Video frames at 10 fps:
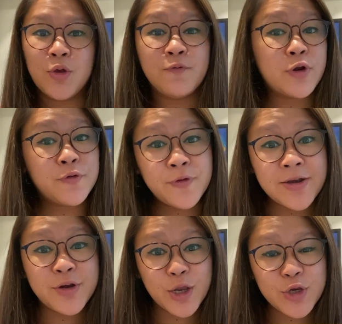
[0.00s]
For a
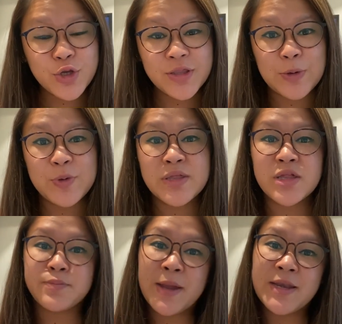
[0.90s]
federation that was
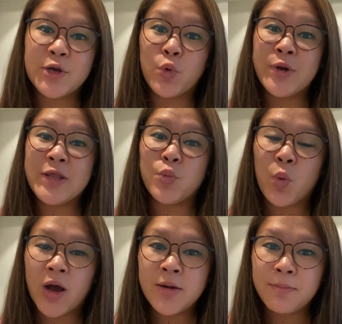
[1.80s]
suspended only
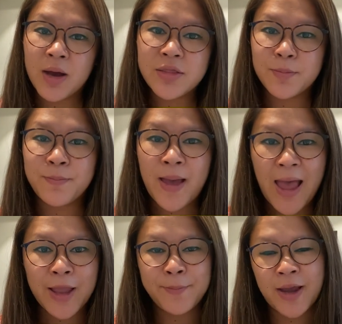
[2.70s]
1 month
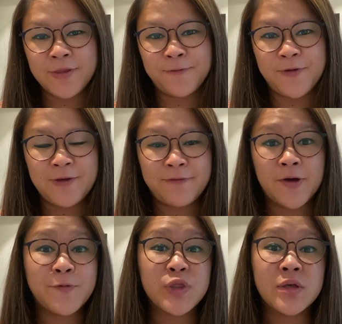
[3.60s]
back by the
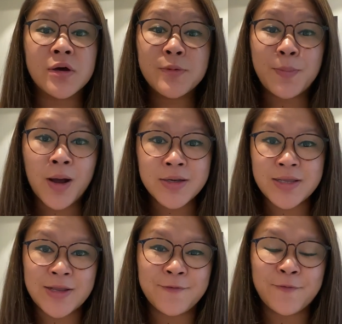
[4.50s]
FIFA for
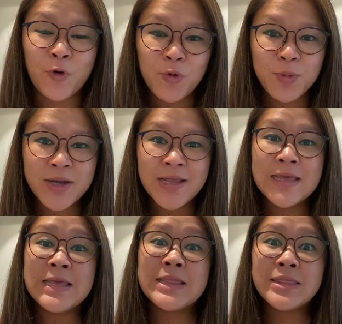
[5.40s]
third-party involvement,
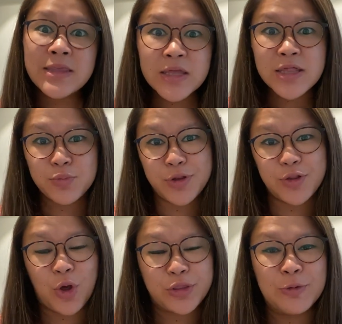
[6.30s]
this was
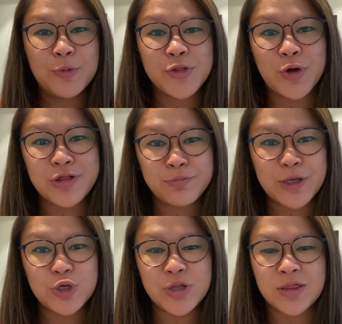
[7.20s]
not the most
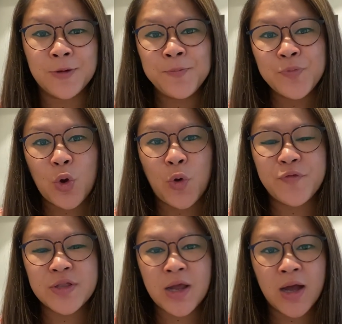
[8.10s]
auspicious of
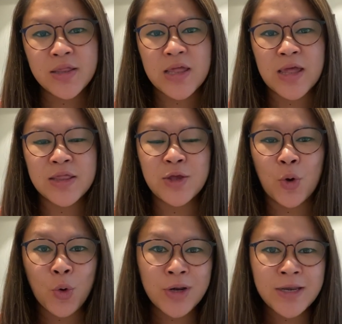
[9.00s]
starts, as the
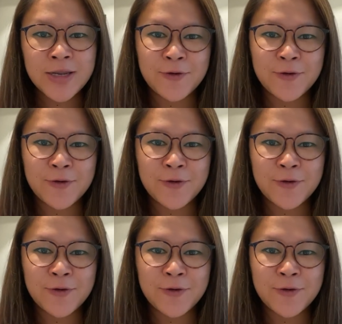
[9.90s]
All India